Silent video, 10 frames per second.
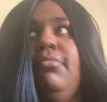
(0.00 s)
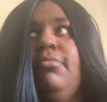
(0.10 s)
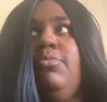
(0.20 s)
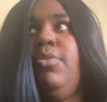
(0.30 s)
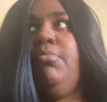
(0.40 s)

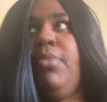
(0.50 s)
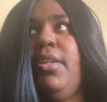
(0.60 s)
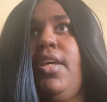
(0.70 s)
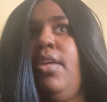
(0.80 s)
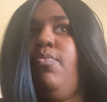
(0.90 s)
what men
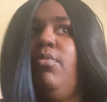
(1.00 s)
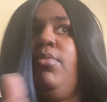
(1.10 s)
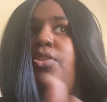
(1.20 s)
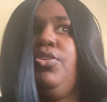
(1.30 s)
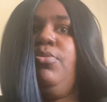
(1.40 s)
and
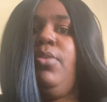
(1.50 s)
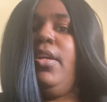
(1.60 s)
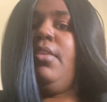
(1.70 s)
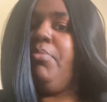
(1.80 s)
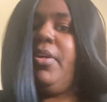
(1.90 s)
women do in
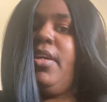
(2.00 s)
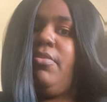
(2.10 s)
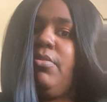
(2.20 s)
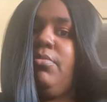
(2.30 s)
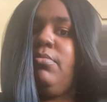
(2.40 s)
the
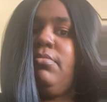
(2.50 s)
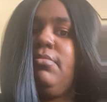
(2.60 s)
bedroom.